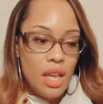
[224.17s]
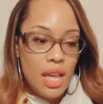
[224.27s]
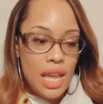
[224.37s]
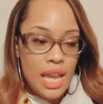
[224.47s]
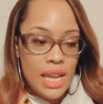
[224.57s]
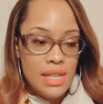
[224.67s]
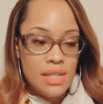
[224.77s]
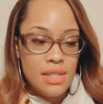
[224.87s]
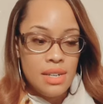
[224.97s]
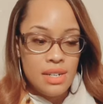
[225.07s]
And
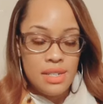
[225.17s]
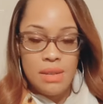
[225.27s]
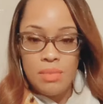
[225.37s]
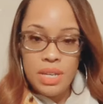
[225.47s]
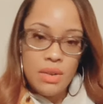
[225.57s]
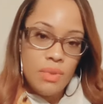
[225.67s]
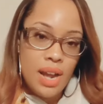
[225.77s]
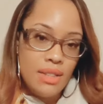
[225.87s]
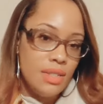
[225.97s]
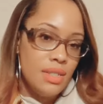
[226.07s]
there's something
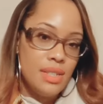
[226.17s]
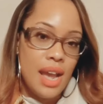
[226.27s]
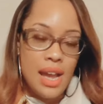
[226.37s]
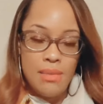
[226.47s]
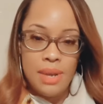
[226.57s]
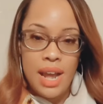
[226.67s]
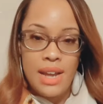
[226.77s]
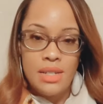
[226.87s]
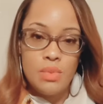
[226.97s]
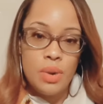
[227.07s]
around this time,
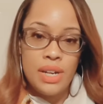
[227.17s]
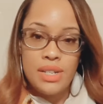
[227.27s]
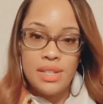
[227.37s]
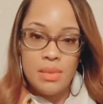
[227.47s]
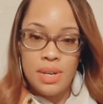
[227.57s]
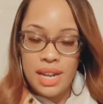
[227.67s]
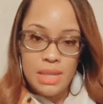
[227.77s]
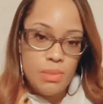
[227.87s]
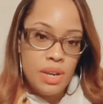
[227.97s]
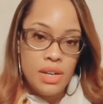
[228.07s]
guys, where someone
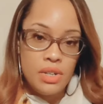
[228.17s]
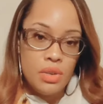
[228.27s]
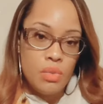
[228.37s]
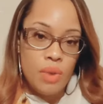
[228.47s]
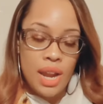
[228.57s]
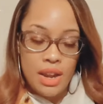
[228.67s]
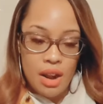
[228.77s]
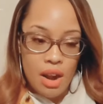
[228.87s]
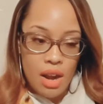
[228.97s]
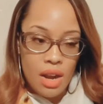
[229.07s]
has been under the
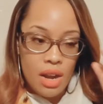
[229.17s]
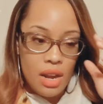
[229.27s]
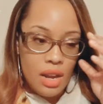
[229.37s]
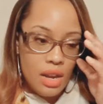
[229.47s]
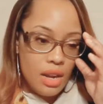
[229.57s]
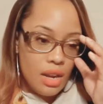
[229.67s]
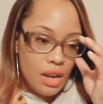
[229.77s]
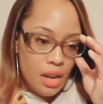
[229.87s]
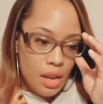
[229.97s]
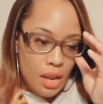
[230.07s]
radar.
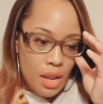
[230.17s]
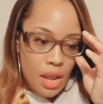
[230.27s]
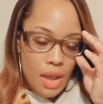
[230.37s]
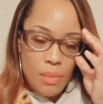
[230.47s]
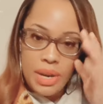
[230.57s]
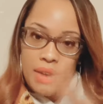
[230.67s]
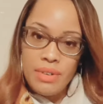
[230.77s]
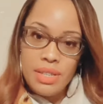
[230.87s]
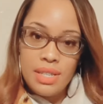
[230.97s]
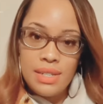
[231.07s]
And whatever
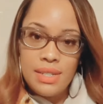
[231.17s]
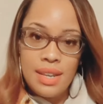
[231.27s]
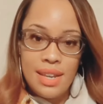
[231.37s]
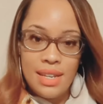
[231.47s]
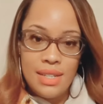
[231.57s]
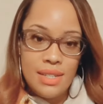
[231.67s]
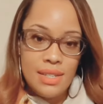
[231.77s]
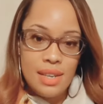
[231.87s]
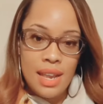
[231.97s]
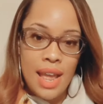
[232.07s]
this
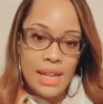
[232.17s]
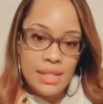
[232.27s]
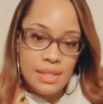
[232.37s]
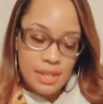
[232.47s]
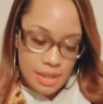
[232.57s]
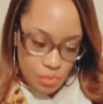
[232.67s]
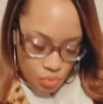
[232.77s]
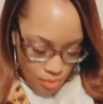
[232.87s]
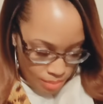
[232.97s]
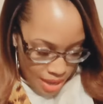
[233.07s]
is, it has
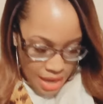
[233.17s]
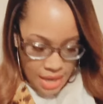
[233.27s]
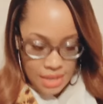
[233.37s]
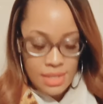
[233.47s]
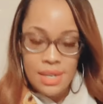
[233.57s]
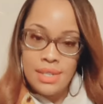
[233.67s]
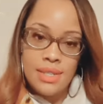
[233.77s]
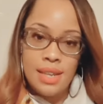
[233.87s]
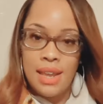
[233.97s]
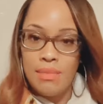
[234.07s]
remained a
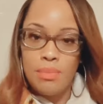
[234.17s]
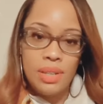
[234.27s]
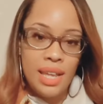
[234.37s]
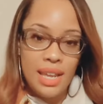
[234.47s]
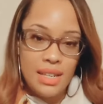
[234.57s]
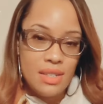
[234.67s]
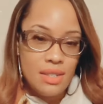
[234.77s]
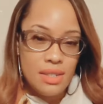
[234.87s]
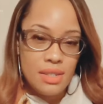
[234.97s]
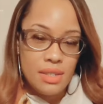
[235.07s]
safe
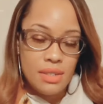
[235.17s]
place.